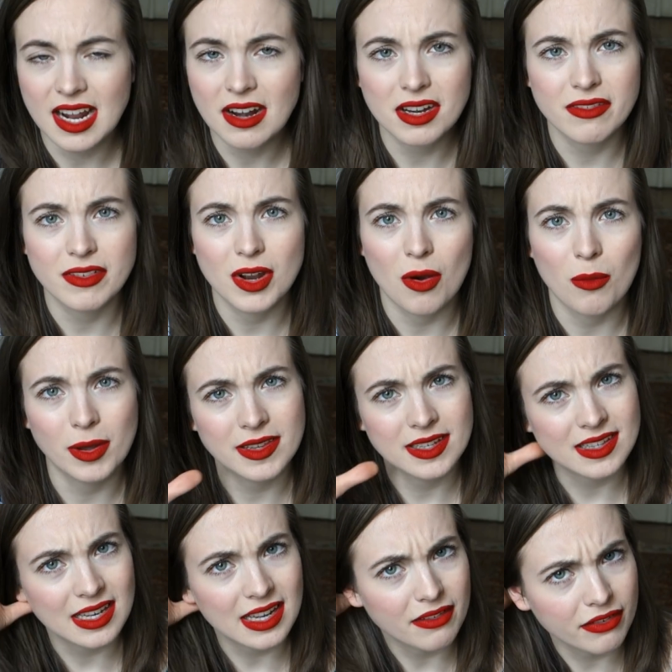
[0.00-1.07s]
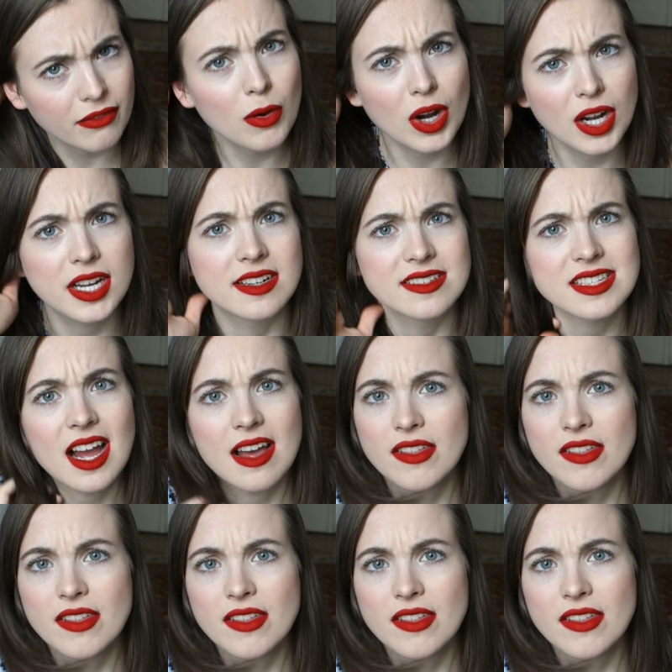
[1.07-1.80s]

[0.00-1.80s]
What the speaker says: I don't even know. When did the last... 4 years. Yeah,